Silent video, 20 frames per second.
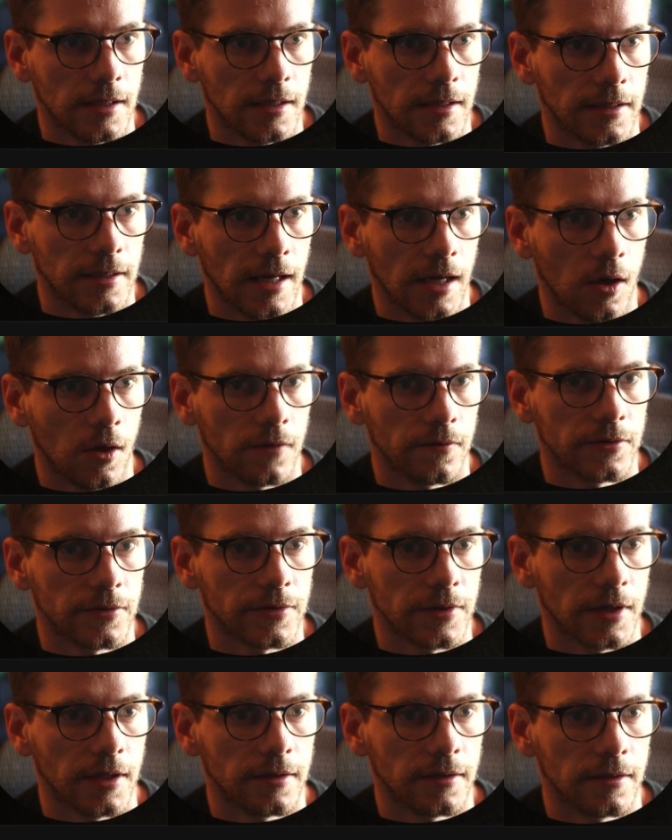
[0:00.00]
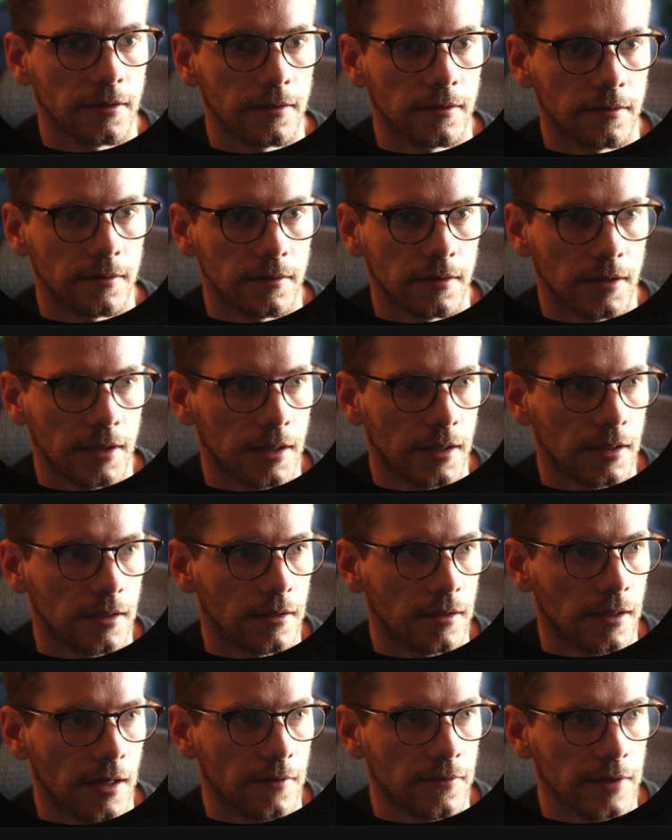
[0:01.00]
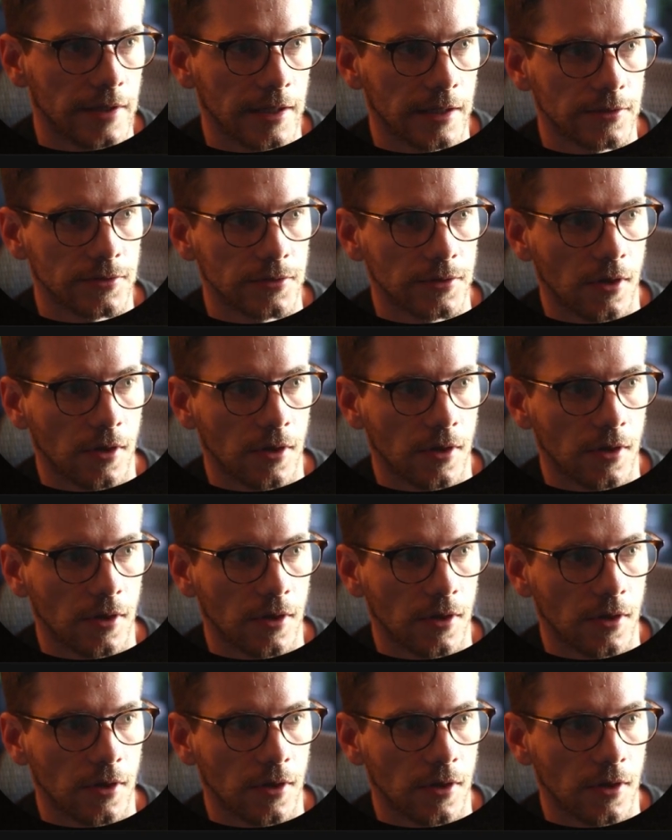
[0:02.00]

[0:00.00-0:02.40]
Now all of a sudden everything is